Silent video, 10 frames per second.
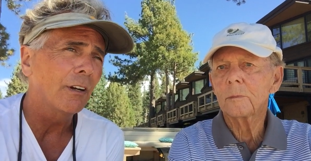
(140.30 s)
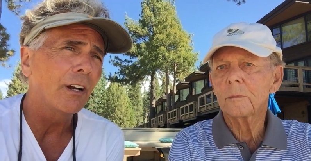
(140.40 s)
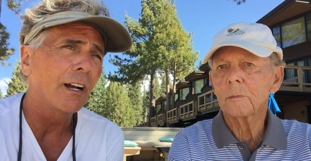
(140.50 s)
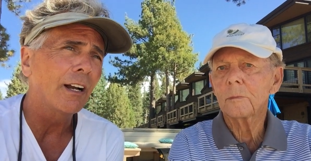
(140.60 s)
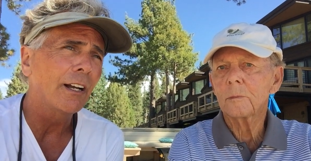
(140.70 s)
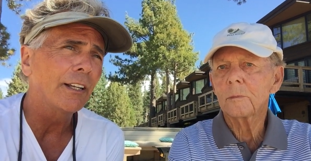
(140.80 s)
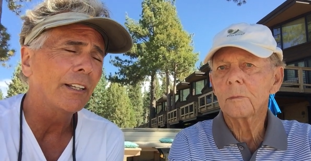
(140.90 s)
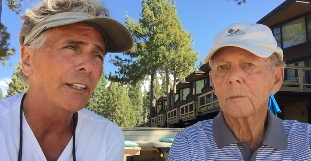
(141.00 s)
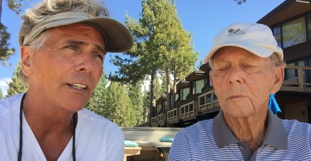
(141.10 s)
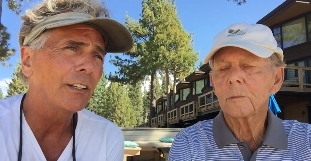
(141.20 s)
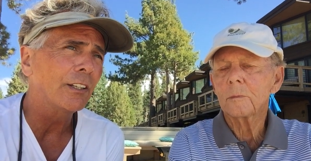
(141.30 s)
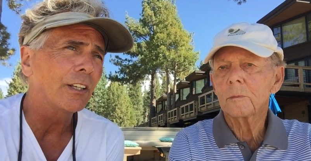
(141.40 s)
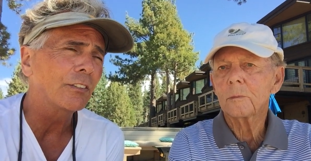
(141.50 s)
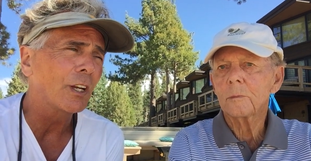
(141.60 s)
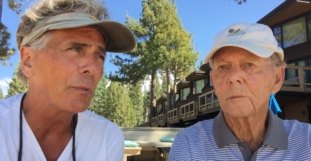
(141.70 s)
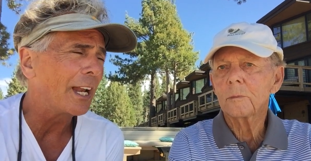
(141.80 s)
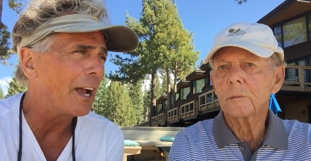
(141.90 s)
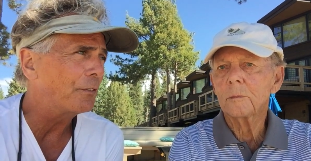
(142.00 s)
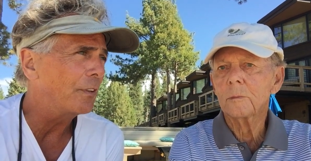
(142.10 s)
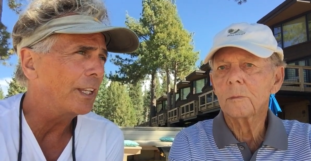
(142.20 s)
Speaker 1: uh, as I went
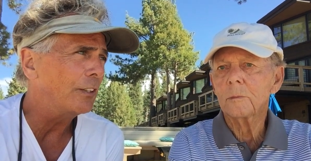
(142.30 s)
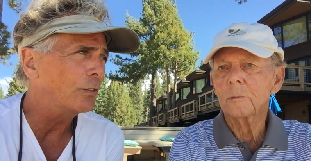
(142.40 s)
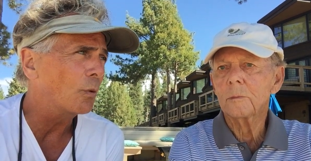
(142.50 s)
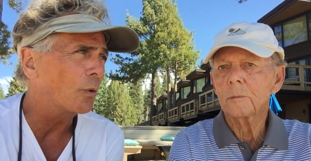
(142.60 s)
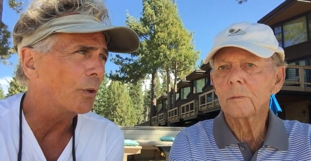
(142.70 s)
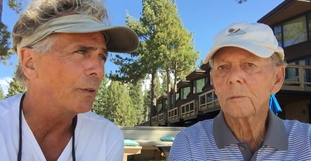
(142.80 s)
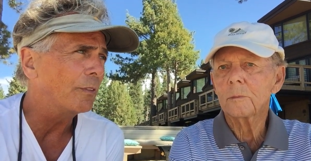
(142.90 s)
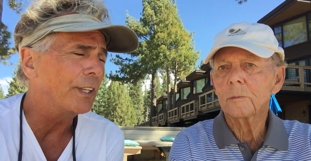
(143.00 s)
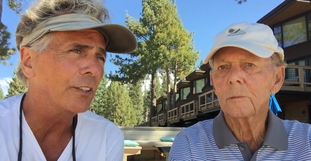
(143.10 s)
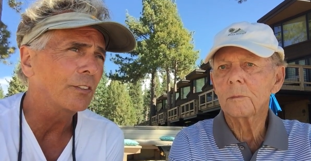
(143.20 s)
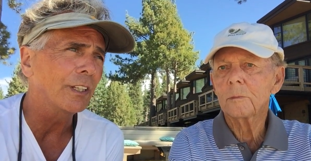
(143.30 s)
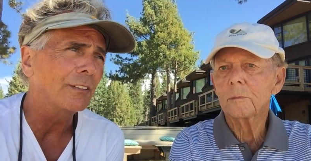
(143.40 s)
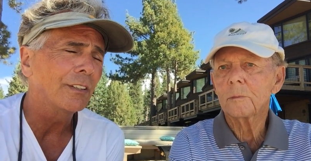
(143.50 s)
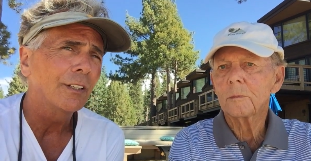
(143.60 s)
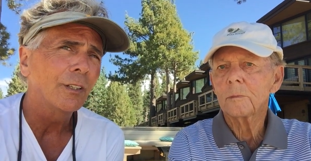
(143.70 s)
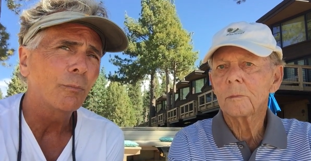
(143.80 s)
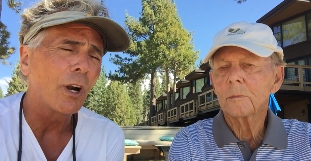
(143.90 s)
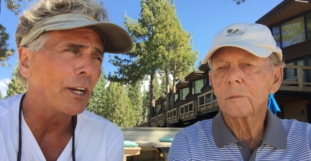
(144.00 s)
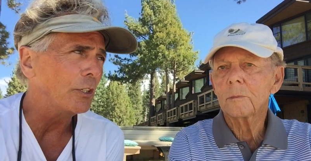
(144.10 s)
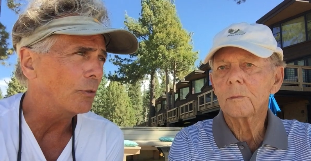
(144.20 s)
after this or things that
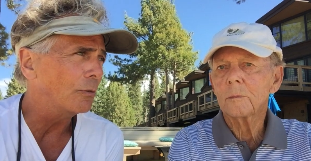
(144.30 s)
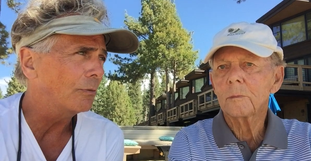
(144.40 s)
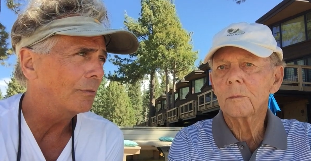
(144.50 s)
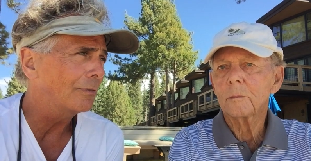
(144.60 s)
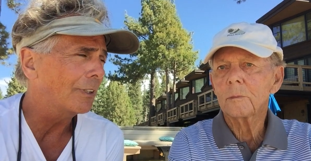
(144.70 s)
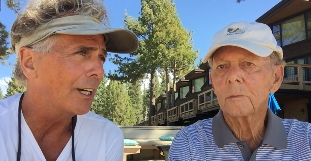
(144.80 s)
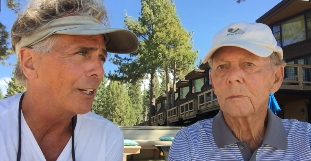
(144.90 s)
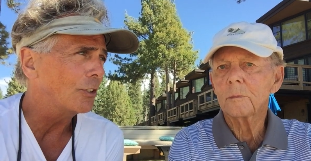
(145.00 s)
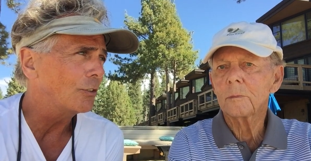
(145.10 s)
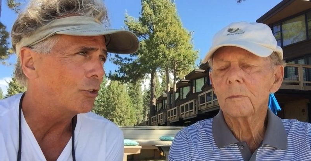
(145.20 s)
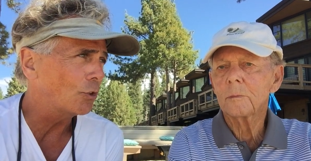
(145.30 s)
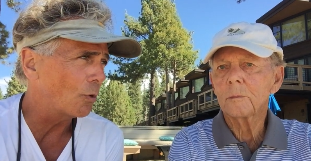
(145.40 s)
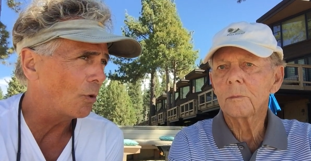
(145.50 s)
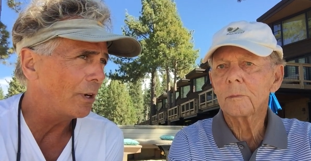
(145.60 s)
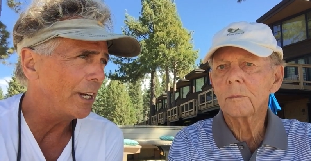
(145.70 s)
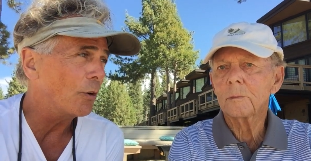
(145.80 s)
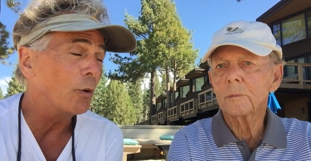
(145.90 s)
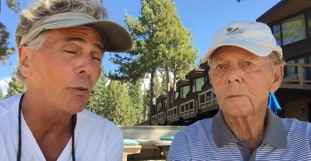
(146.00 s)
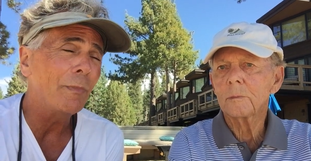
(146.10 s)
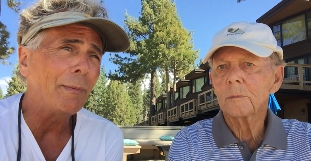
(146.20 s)
brought you uh, joy
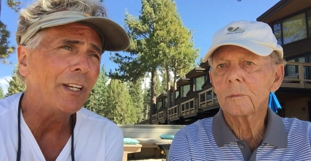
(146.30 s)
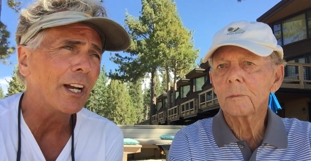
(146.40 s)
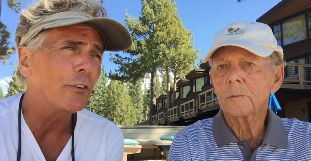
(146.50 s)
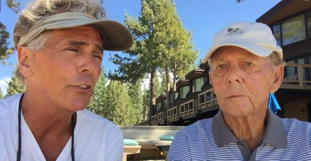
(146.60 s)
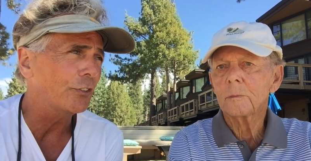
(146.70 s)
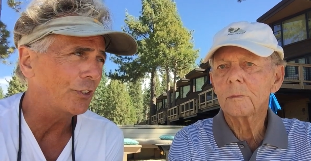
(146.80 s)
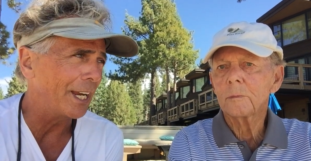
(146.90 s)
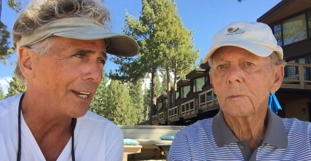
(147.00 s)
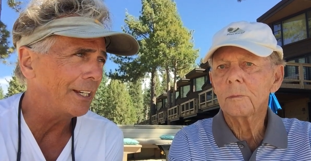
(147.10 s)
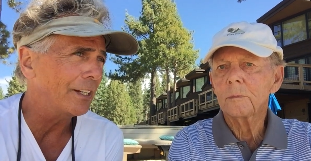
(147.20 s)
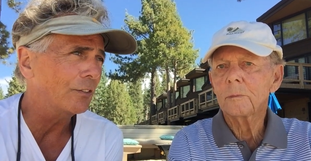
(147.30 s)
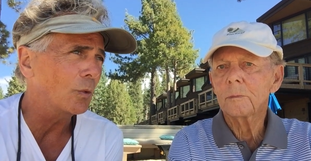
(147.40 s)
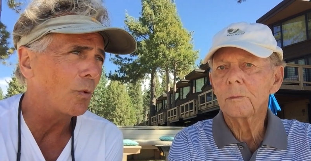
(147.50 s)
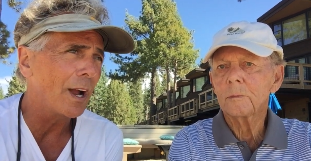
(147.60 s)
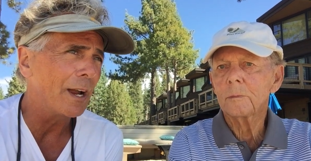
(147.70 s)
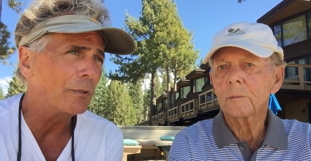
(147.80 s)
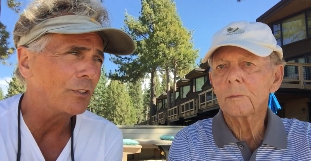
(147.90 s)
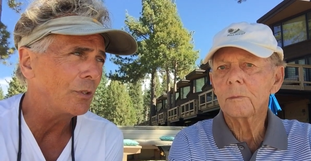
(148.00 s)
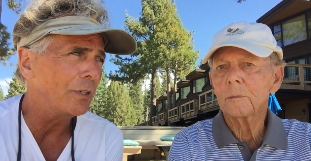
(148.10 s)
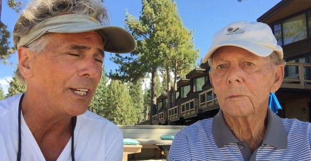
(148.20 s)
or maybe understanding as to why I
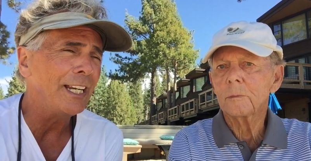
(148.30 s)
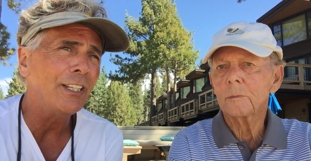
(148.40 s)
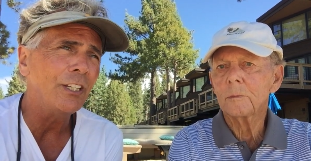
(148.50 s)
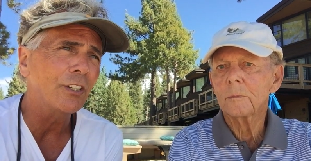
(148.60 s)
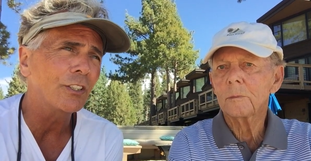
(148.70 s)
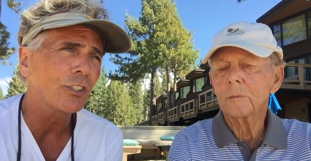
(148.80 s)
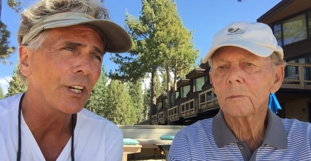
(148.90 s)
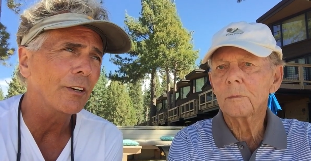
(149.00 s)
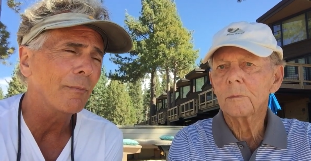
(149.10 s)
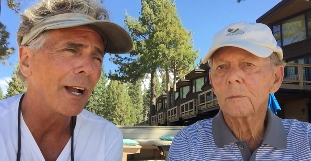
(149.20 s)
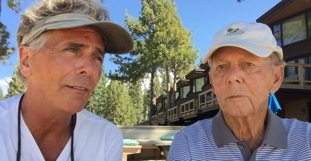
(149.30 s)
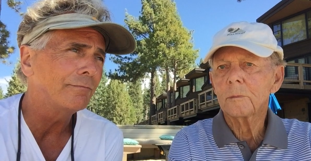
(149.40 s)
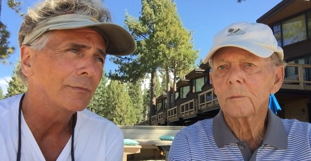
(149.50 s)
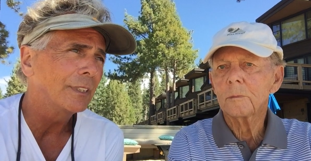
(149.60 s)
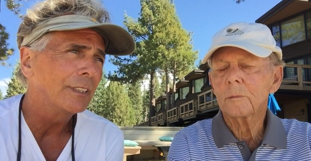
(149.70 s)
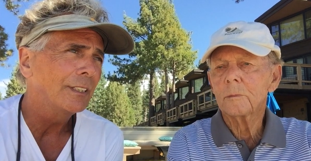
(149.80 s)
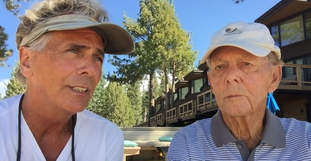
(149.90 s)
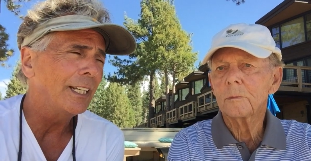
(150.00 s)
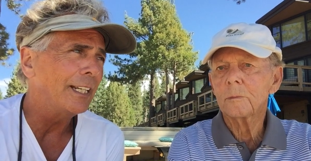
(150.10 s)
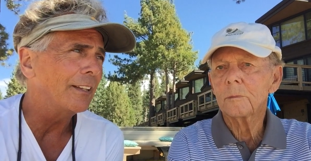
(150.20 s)
was doing it. Anything you could share about
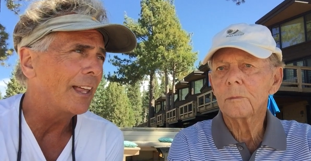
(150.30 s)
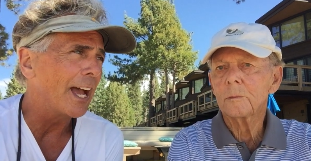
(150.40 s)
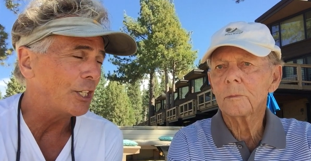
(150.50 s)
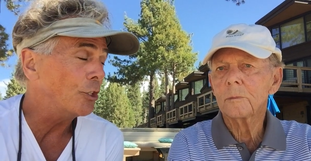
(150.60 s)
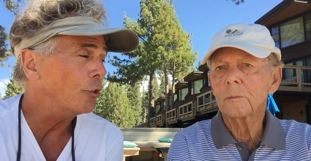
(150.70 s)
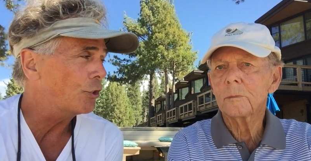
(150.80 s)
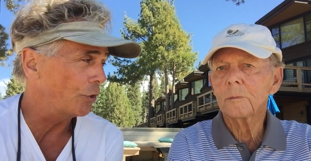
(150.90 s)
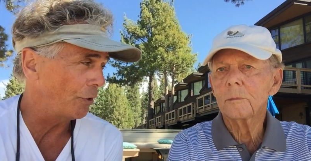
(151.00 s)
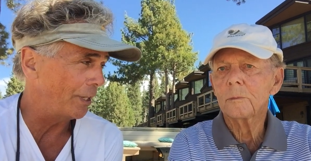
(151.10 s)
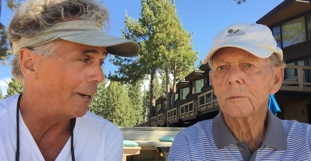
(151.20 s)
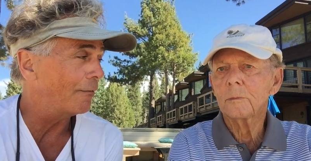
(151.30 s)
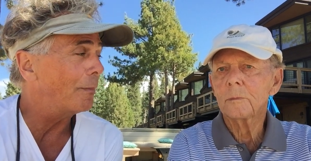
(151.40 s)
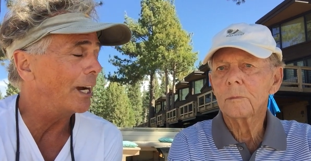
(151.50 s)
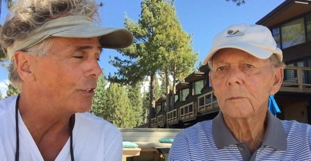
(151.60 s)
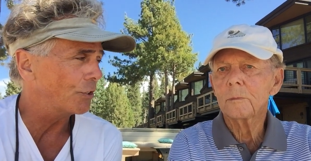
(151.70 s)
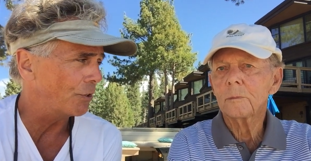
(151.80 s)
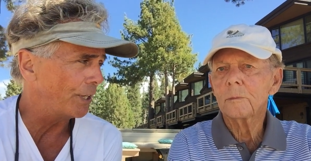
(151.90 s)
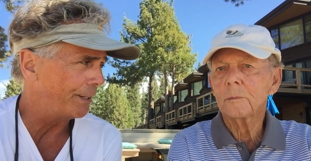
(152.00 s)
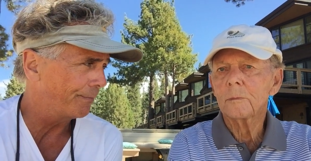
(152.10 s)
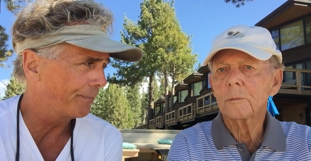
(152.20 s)
any of that, your journey of my
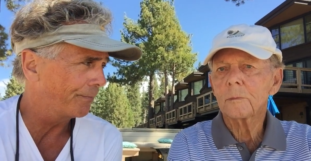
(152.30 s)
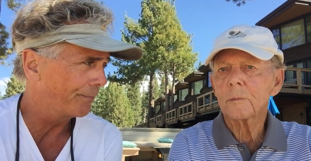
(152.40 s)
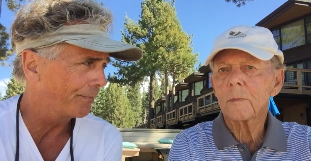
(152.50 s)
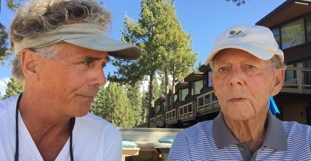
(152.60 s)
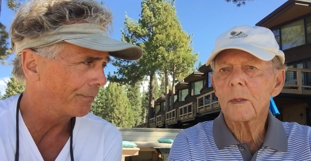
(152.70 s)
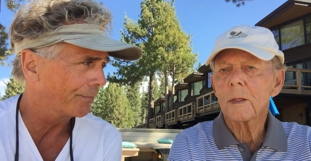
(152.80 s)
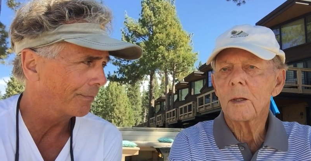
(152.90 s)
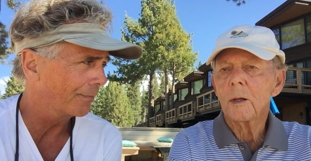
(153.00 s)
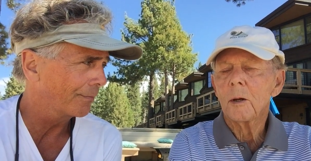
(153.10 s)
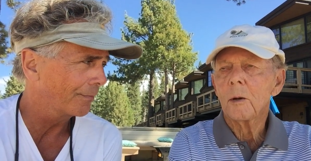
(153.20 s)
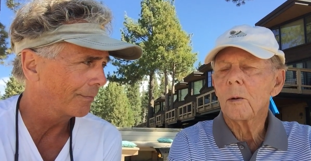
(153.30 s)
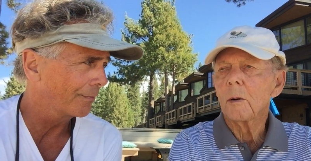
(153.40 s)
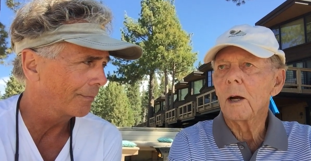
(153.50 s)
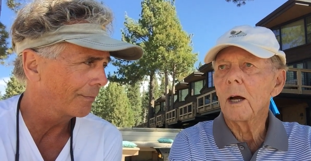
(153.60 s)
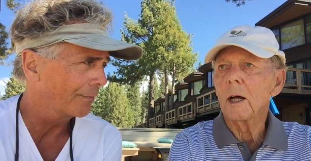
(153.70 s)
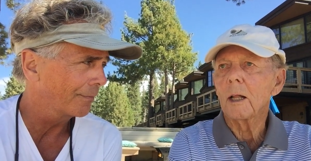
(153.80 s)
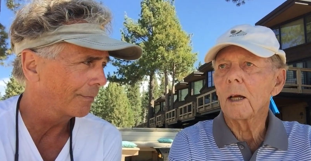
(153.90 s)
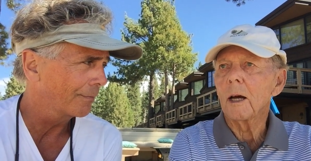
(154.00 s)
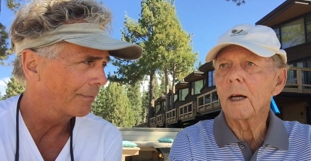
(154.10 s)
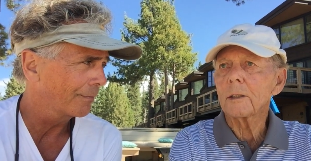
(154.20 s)
journey?
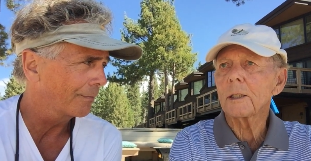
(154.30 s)
Speaker 2: Well, I